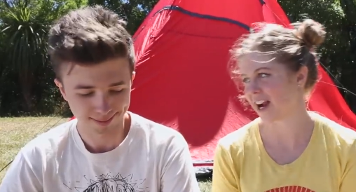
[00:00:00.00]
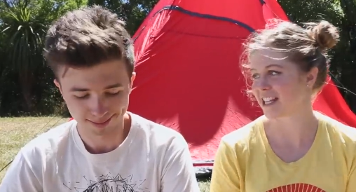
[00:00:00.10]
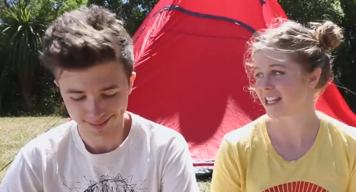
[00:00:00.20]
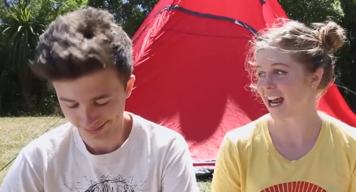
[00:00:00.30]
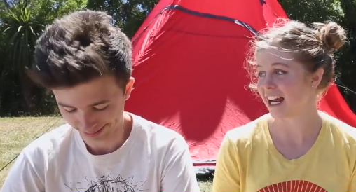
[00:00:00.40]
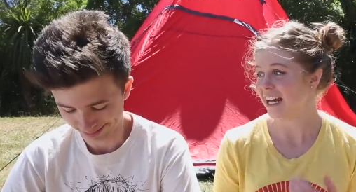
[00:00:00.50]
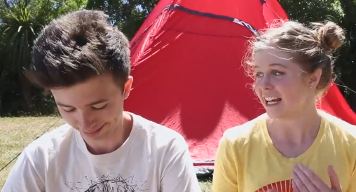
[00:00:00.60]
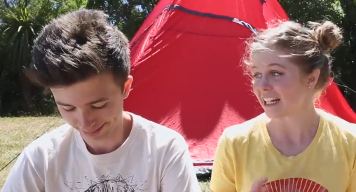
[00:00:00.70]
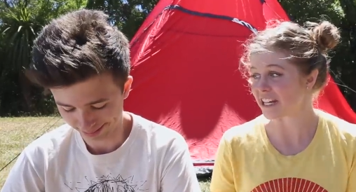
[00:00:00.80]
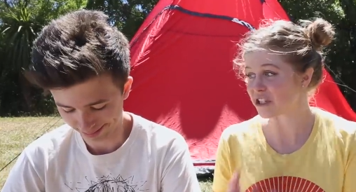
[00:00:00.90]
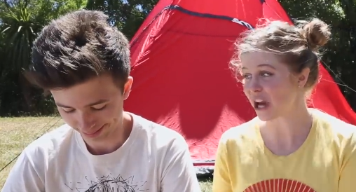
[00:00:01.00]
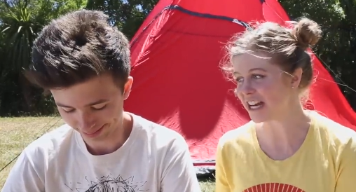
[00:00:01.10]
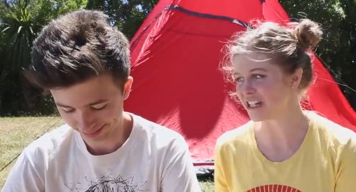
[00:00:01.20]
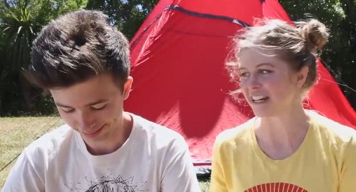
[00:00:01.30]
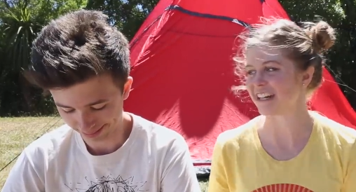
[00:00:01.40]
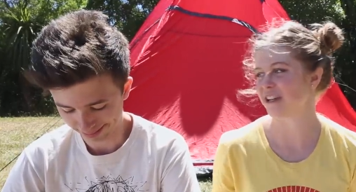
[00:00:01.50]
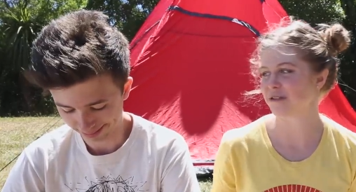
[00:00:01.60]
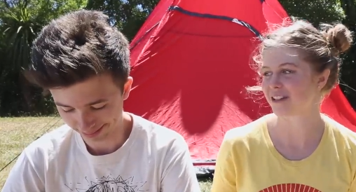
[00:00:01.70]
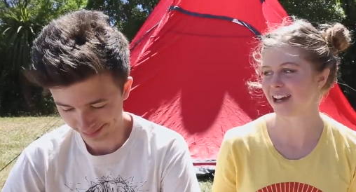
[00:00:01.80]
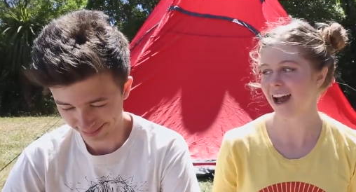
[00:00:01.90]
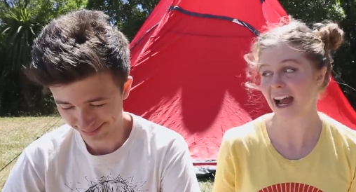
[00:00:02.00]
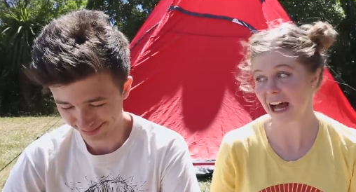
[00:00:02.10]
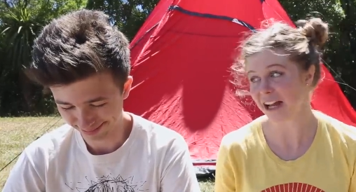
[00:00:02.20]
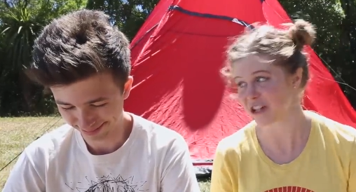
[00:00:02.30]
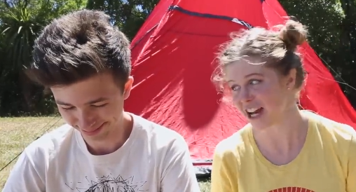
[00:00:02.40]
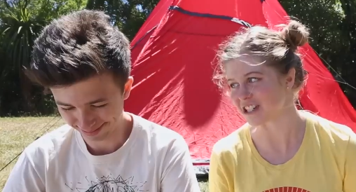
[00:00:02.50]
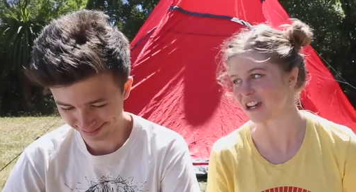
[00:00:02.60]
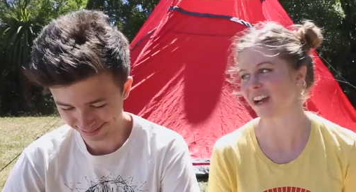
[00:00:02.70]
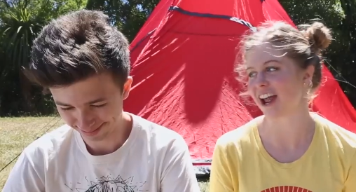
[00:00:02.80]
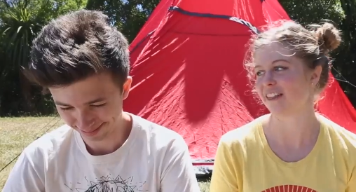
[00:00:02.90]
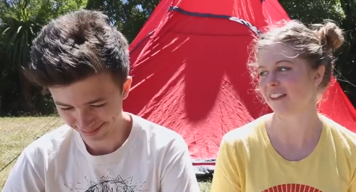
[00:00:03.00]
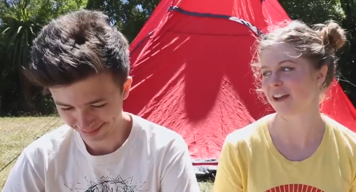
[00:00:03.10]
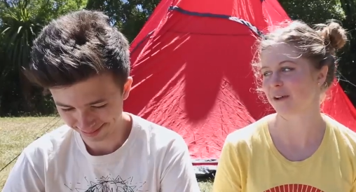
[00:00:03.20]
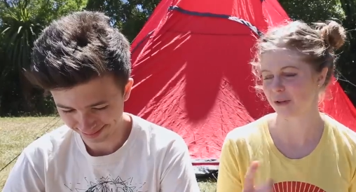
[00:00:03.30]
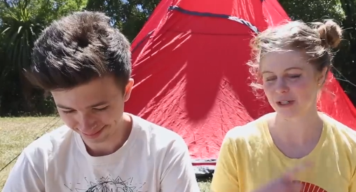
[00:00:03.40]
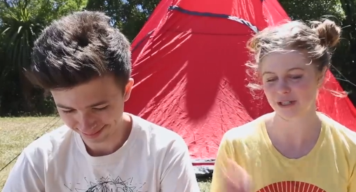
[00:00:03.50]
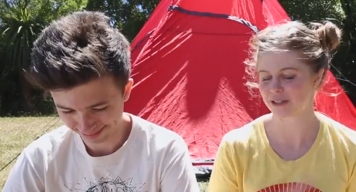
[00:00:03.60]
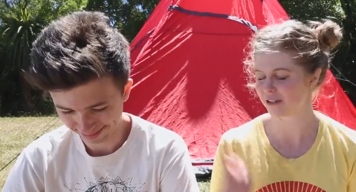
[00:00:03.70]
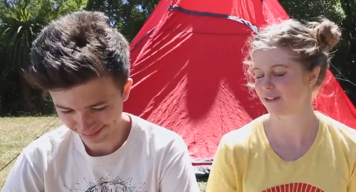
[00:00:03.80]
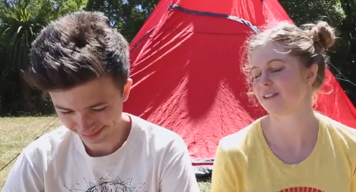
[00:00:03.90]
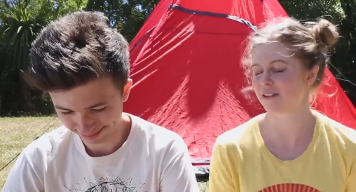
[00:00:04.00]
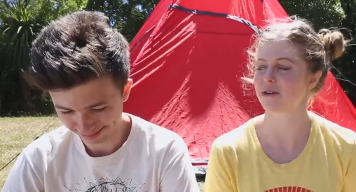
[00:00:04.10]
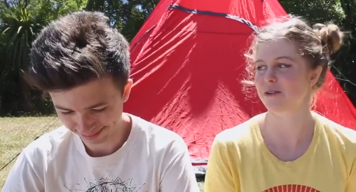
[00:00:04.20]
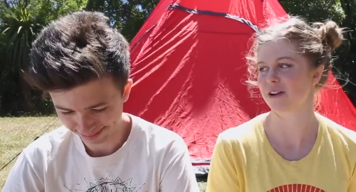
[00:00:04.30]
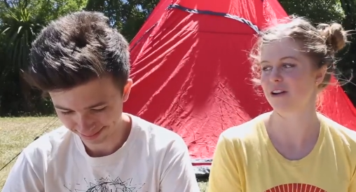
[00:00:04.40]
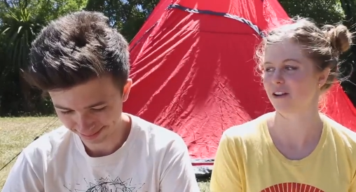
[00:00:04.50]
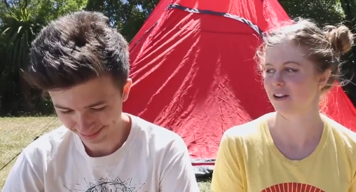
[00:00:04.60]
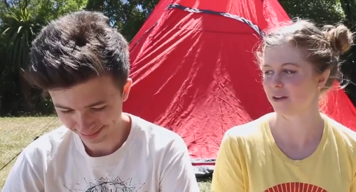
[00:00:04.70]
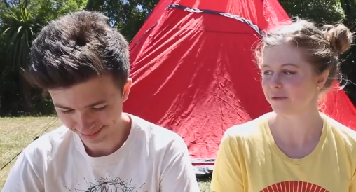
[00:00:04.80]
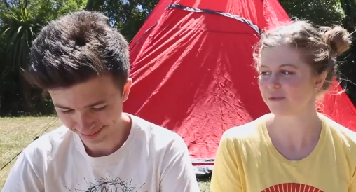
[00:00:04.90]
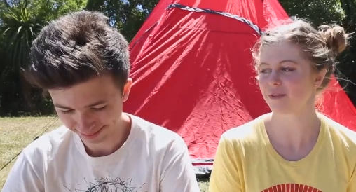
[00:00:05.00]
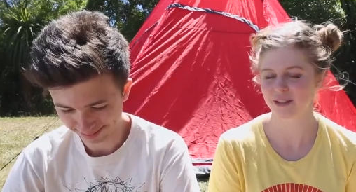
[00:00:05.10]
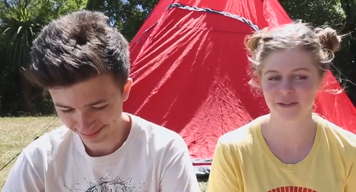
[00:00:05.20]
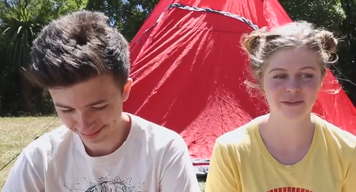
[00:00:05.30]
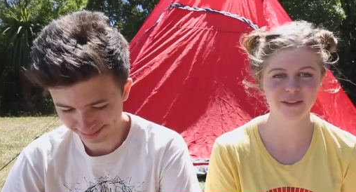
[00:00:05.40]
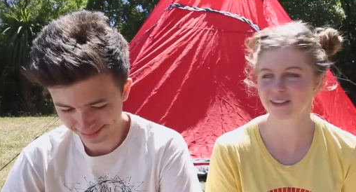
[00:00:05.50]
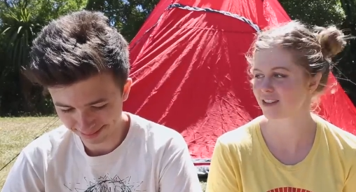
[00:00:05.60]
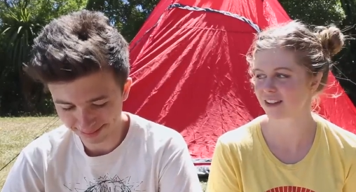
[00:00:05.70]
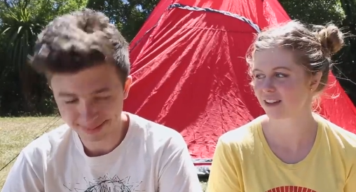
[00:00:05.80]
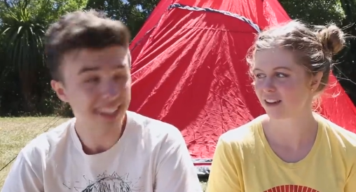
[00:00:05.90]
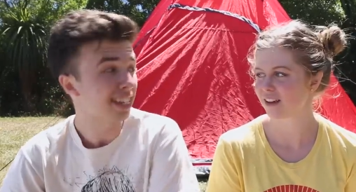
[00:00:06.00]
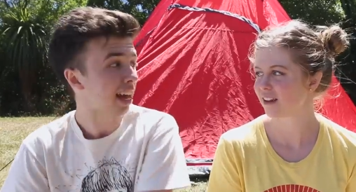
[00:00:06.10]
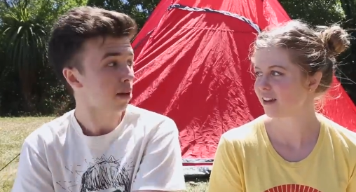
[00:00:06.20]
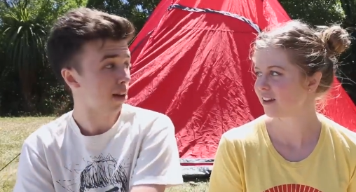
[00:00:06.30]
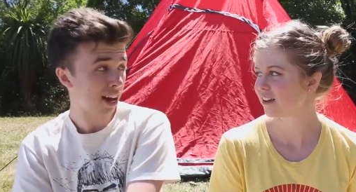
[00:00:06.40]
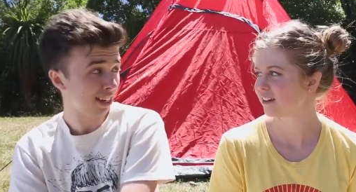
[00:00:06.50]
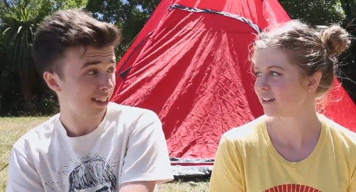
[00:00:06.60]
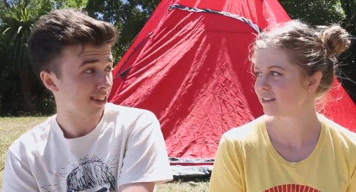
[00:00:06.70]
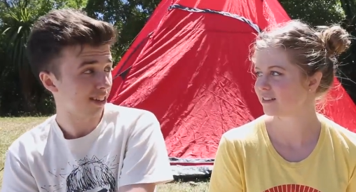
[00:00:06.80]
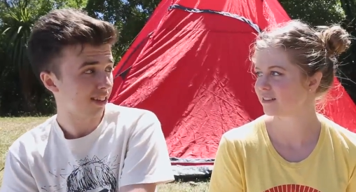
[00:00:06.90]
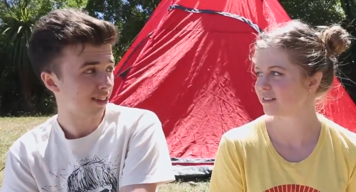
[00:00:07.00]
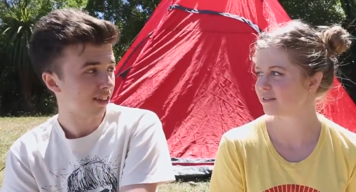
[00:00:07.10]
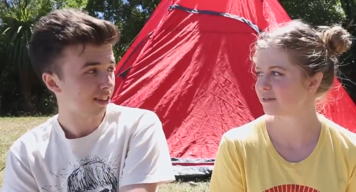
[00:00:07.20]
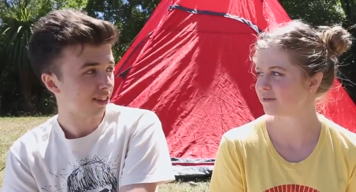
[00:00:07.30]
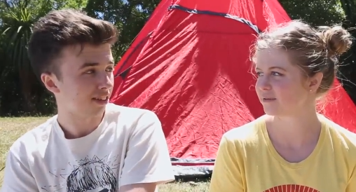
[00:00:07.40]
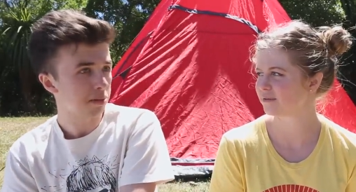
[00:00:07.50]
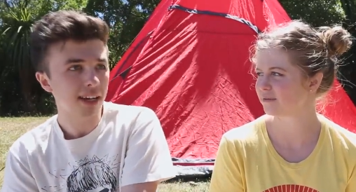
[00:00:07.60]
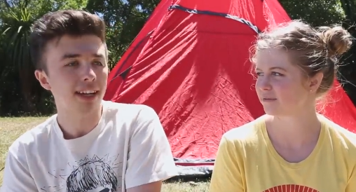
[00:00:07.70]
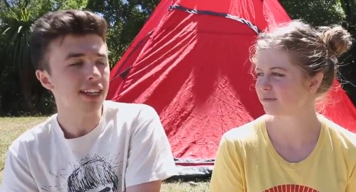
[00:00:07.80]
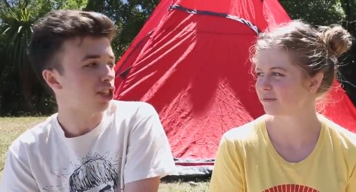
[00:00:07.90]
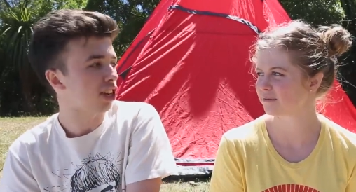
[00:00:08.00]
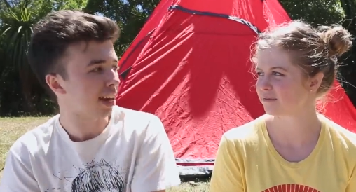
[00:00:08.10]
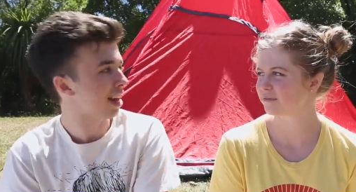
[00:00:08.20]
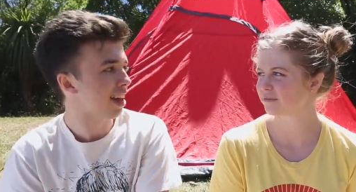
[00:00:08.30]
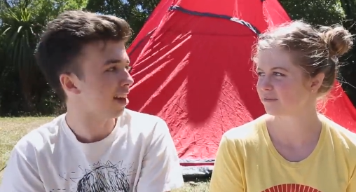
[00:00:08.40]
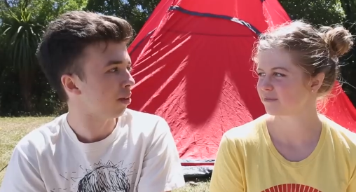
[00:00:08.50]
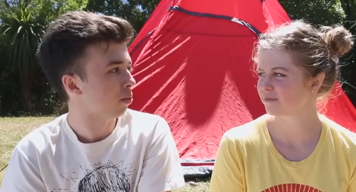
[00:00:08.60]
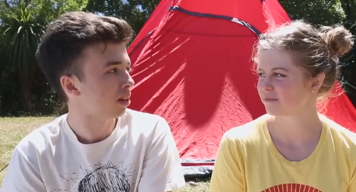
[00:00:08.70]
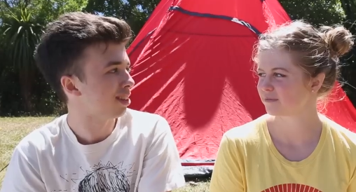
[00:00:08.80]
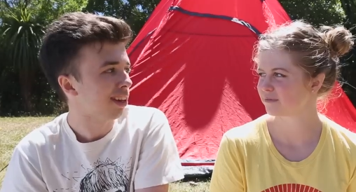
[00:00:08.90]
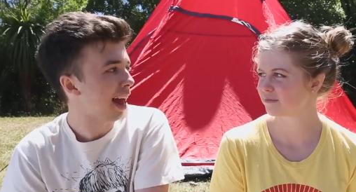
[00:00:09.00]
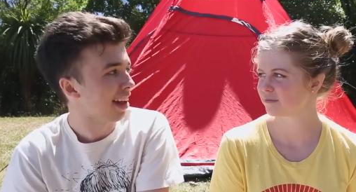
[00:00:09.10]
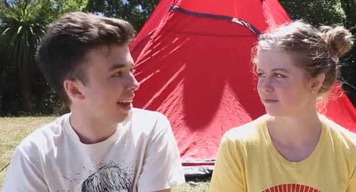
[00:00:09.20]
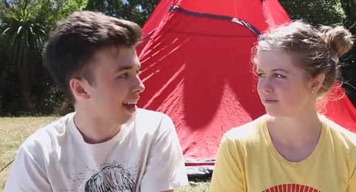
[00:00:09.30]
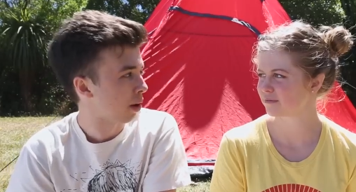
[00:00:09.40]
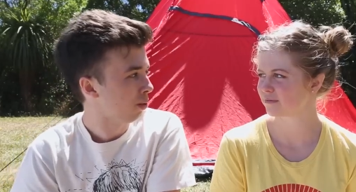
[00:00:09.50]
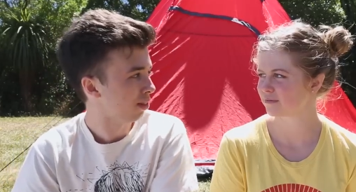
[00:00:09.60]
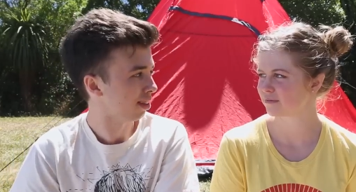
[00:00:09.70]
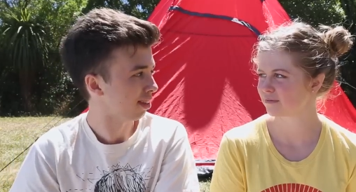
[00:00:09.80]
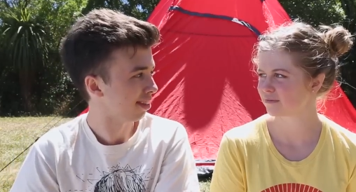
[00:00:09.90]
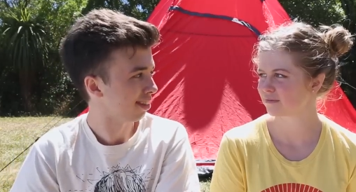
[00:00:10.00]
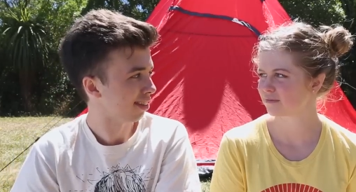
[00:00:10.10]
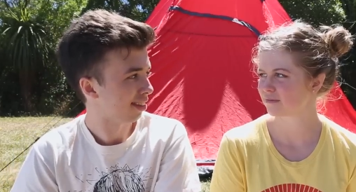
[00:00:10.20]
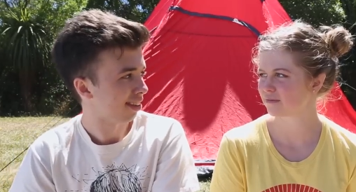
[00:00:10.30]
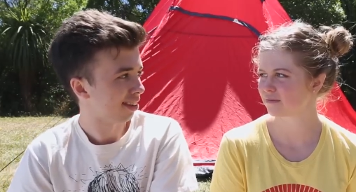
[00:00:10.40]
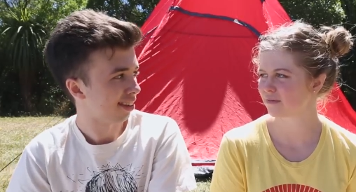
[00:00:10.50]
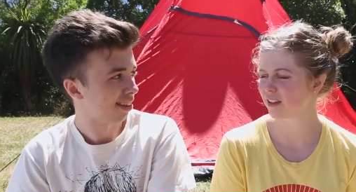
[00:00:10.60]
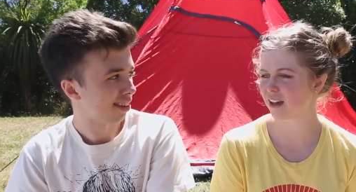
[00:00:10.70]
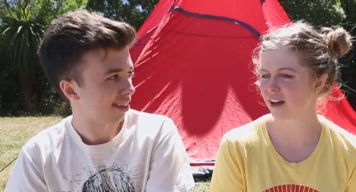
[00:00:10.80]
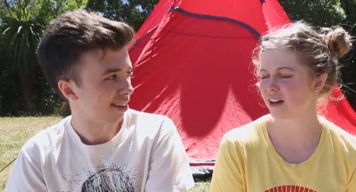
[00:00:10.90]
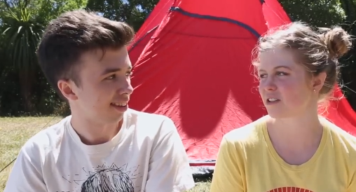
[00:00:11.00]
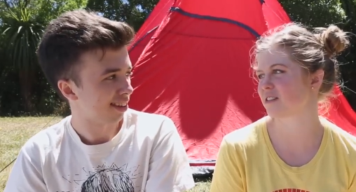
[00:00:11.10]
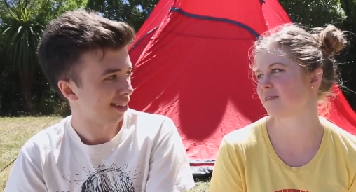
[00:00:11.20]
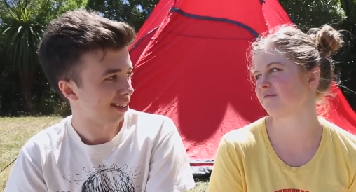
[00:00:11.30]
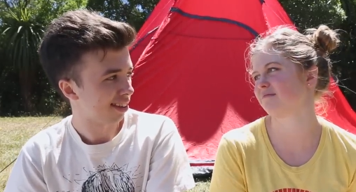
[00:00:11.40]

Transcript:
Speaker 1: then I say, let's change it. And you say, I can't change it. And then we just, it goes on and on and on. So.
Speaker 2: Is it that bad? I mean, at least you're here. We're still hanging out.
Speaker 1: Yeah, I just...